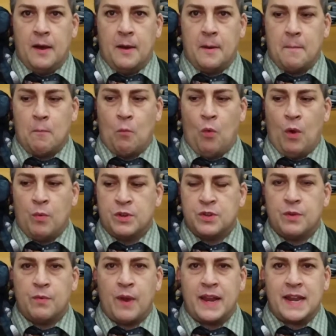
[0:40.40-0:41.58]
What we're doing
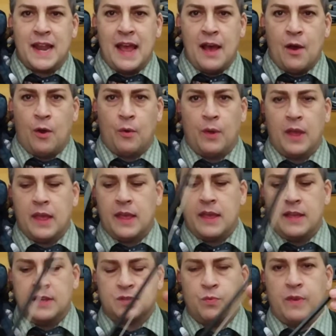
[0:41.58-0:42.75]
right now is
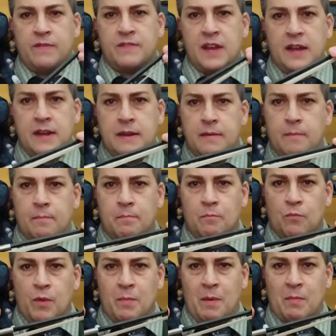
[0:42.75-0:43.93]
we've done,
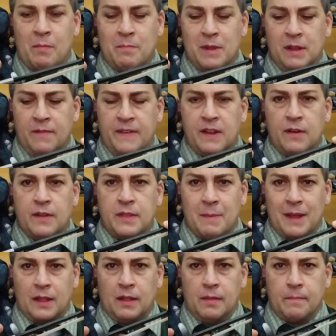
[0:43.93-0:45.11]
remember, middle finger on the metal,
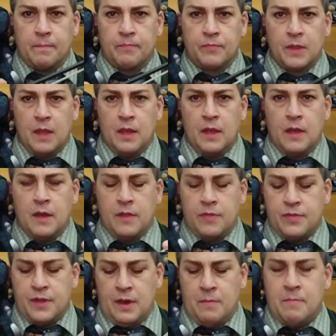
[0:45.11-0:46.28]

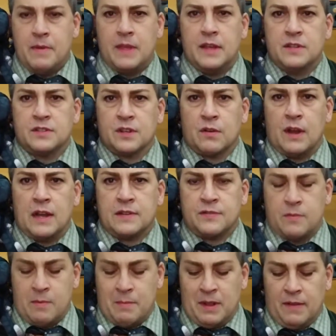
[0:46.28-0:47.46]
thumb is across from the
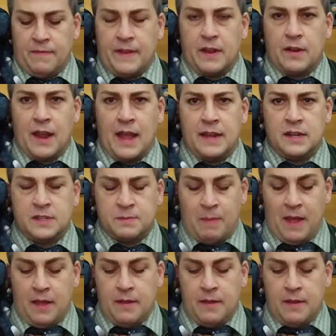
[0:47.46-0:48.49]
middle finger and it's bent.